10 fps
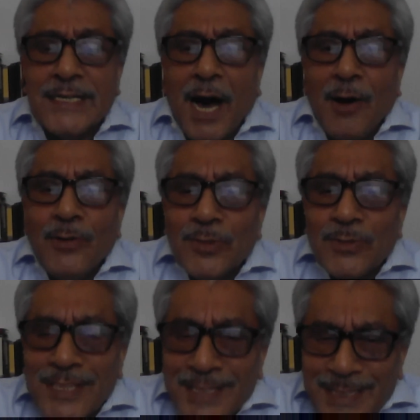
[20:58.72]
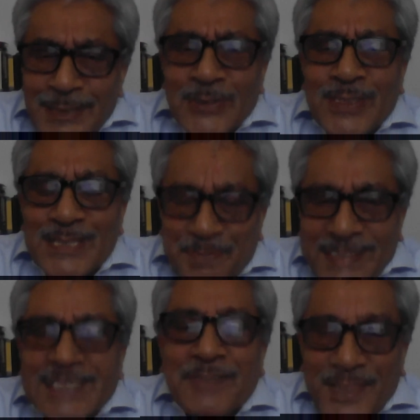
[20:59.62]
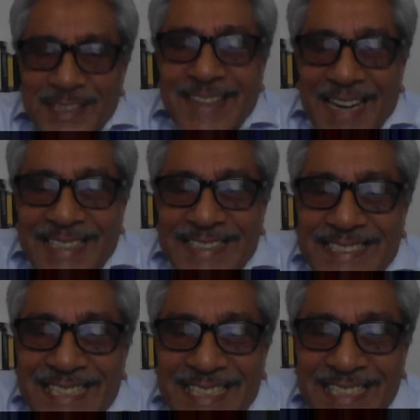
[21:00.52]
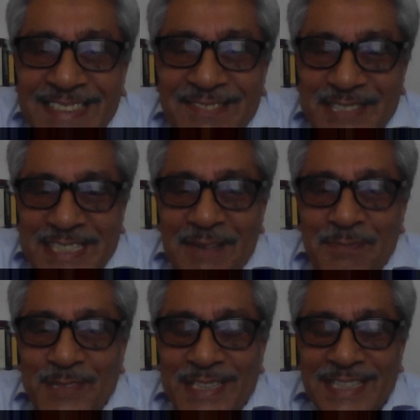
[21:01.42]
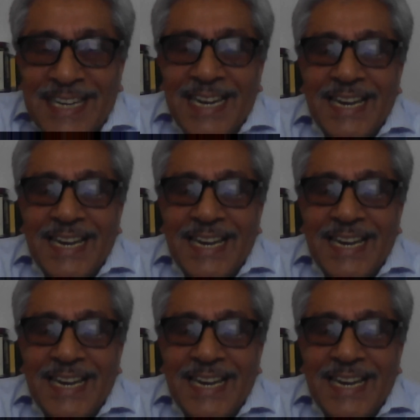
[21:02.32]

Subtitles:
Now, turning to the specific rights which have been,